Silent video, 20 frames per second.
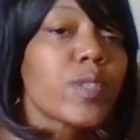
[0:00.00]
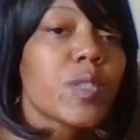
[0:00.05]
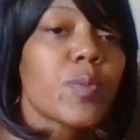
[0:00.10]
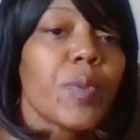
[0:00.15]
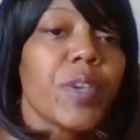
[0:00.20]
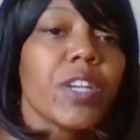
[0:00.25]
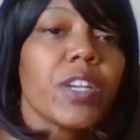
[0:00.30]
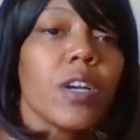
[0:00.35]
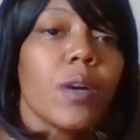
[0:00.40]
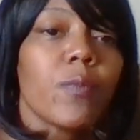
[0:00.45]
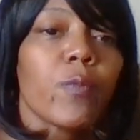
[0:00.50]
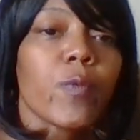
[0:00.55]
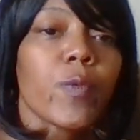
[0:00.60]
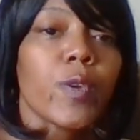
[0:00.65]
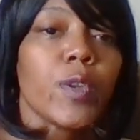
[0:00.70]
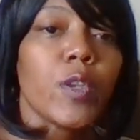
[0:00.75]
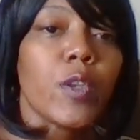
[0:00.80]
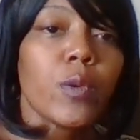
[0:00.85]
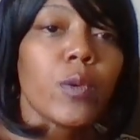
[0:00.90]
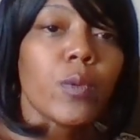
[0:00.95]
speak up for
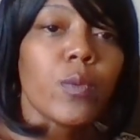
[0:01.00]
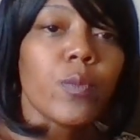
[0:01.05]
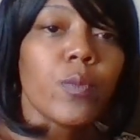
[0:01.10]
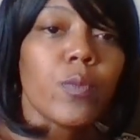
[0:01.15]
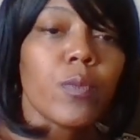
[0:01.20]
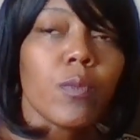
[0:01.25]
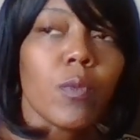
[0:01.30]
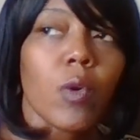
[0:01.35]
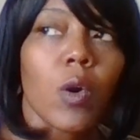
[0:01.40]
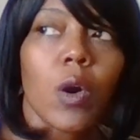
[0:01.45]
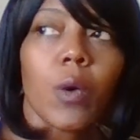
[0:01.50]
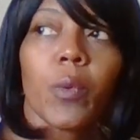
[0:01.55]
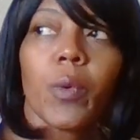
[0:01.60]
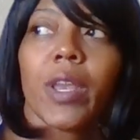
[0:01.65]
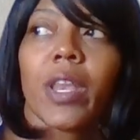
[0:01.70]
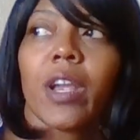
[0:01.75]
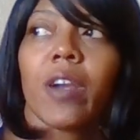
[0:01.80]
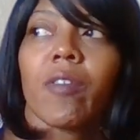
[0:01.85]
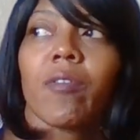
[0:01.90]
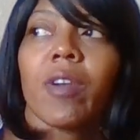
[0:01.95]
you, or
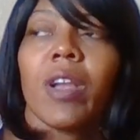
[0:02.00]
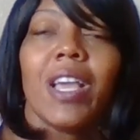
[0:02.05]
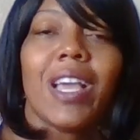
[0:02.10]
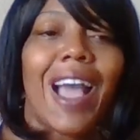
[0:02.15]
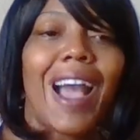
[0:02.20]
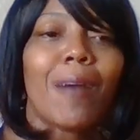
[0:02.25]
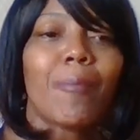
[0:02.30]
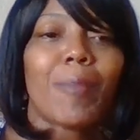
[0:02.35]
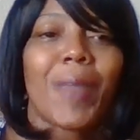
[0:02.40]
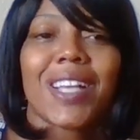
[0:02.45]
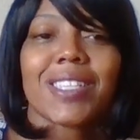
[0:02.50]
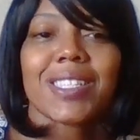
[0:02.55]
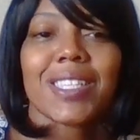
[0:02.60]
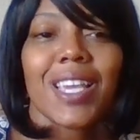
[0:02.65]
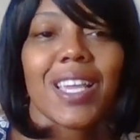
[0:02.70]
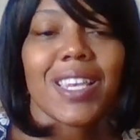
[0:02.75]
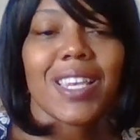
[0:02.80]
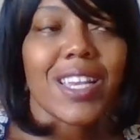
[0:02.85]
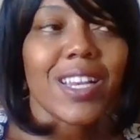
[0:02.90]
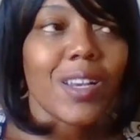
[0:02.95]
whatever. I'm not
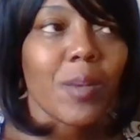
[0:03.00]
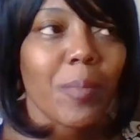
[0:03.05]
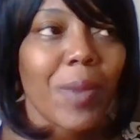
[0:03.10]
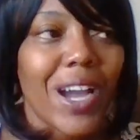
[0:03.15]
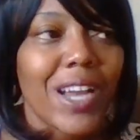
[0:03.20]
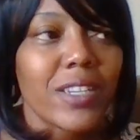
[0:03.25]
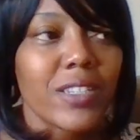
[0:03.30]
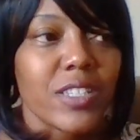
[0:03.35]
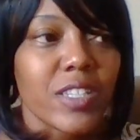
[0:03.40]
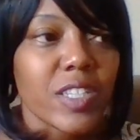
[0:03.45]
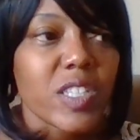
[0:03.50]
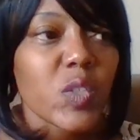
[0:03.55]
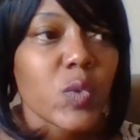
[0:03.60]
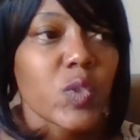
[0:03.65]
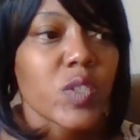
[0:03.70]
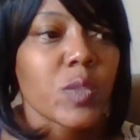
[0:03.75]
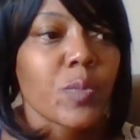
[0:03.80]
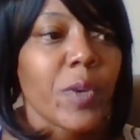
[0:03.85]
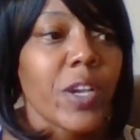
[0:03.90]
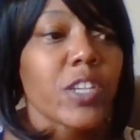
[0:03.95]
saying let anybody
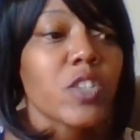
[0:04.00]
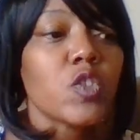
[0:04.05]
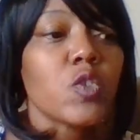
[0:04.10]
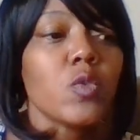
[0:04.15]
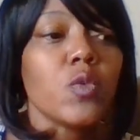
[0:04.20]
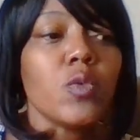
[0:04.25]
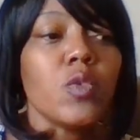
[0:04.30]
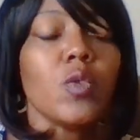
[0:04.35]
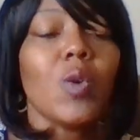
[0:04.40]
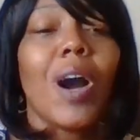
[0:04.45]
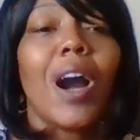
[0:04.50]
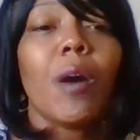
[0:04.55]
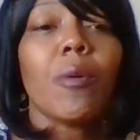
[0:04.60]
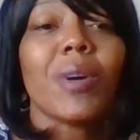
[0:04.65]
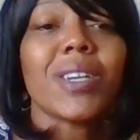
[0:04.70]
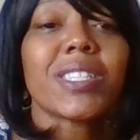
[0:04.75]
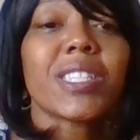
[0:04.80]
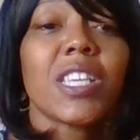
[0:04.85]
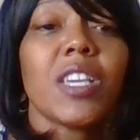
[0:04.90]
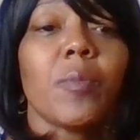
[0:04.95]
disrespect you. You
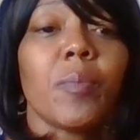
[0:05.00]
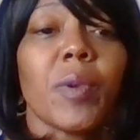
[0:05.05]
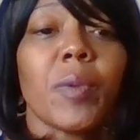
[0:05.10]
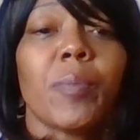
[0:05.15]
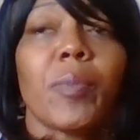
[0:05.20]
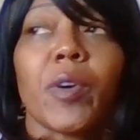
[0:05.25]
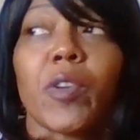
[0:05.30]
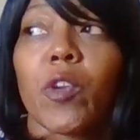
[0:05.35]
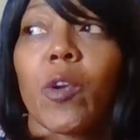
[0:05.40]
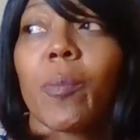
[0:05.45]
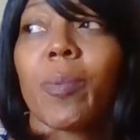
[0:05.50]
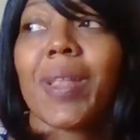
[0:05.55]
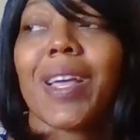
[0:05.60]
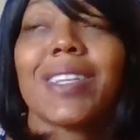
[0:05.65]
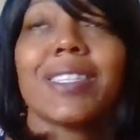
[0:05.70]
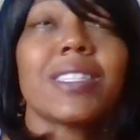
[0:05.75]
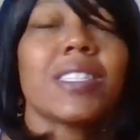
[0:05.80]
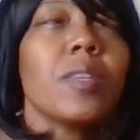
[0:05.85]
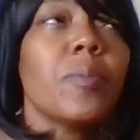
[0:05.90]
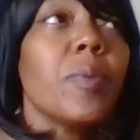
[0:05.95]
always keep people in your
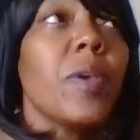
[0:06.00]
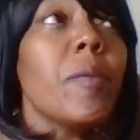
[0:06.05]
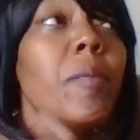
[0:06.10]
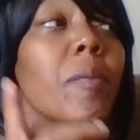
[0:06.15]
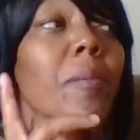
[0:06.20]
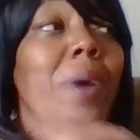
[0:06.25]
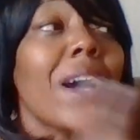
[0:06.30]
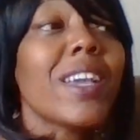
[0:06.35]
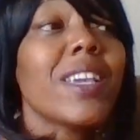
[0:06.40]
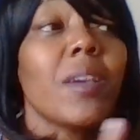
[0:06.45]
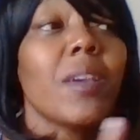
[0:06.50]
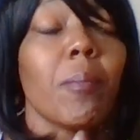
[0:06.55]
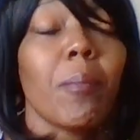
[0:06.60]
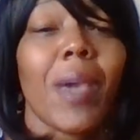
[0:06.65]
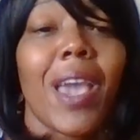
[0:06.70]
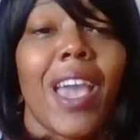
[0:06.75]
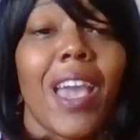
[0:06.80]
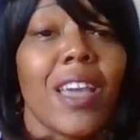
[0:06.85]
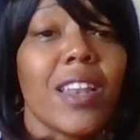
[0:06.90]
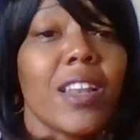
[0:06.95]
place. See, people might get
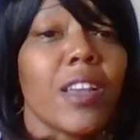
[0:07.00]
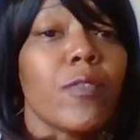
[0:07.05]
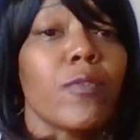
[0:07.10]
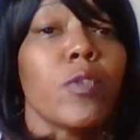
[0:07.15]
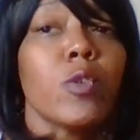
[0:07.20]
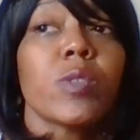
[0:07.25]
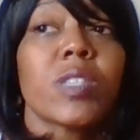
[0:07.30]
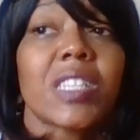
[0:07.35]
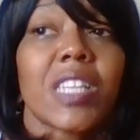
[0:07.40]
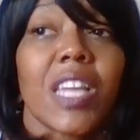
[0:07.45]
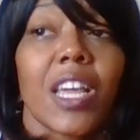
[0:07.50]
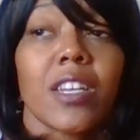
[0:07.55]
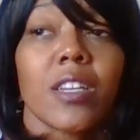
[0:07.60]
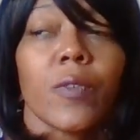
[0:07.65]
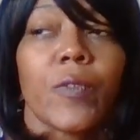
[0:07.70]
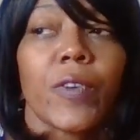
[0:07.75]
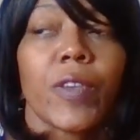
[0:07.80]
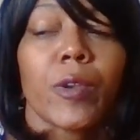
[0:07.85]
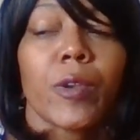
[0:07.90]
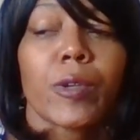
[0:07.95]
mad if you stand
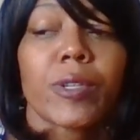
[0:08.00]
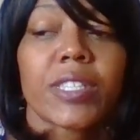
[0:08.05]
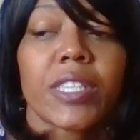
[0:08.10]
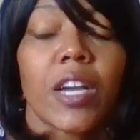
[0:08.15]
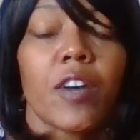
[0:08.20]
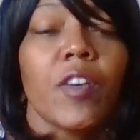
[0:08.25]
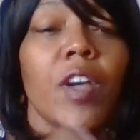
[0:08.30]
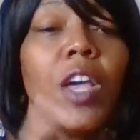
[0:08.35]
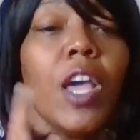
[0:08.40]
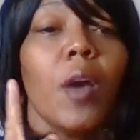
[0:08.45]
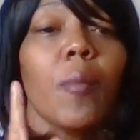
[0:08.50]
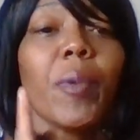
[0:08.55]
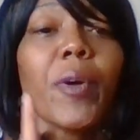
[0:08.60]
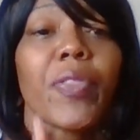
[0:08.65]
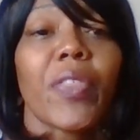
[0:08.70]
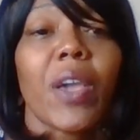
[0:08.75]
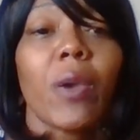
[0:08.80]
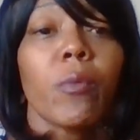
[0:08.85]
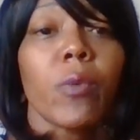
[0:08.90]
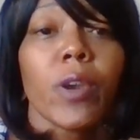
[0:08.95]
up for yourself,
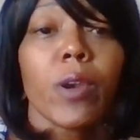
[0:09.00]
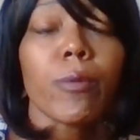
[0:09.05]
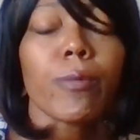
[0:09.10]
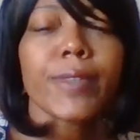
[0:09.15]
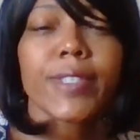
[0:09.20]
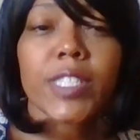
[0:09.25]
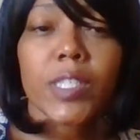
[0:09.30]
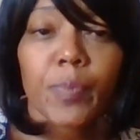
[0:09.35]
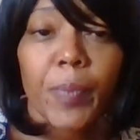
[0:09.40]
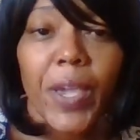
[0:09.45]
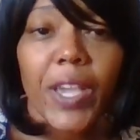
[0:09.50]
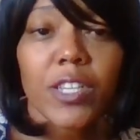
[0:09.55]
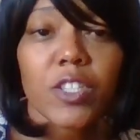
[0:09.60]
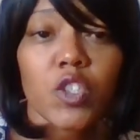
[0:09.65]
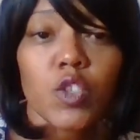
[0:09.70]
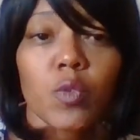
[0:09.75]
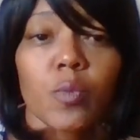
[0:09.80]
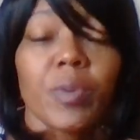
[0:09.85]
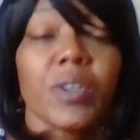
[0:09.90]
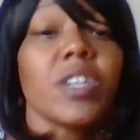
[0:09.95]
but they will
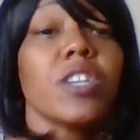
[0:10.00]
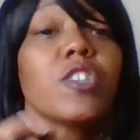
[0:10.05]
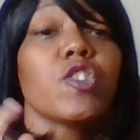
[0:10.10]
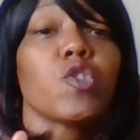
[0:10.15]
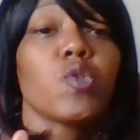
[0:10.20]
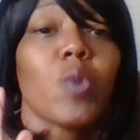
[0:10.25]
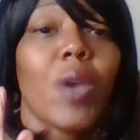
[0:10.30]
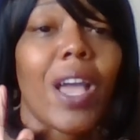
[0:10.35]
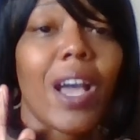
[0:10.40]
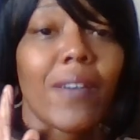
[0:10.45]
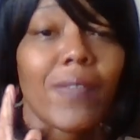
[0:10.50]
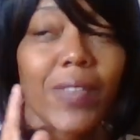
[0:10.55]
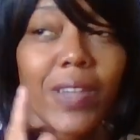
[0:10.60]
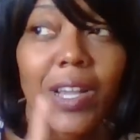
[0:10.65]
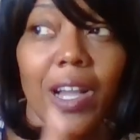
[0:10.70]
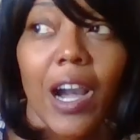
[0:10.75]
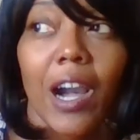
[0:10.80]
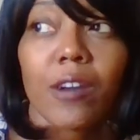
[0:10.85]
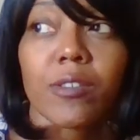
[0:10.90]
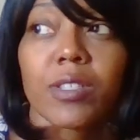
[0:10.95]
respect you because you have the
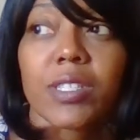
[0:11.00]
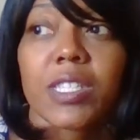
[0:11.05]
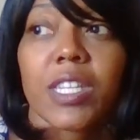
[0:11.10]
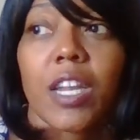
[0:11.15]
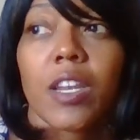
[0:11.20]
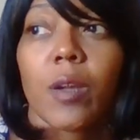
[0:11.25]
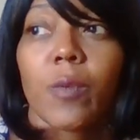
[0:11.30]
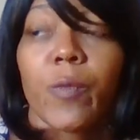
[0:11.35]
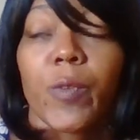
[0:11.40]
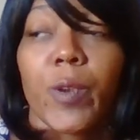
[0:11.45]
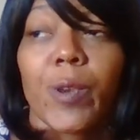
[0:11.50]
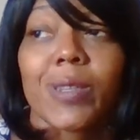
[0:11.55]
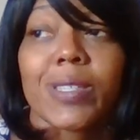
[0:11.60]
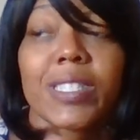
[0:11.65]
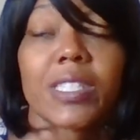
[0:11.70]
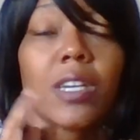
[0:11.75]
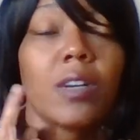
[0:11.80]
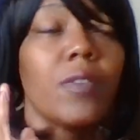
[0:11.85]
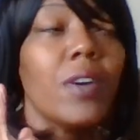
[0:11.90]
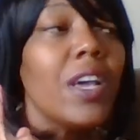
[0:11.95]
gall to stand up for
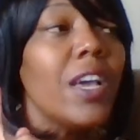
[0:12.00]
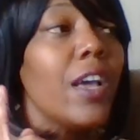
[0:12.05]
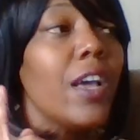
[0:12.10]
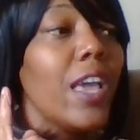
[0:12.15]
yourself.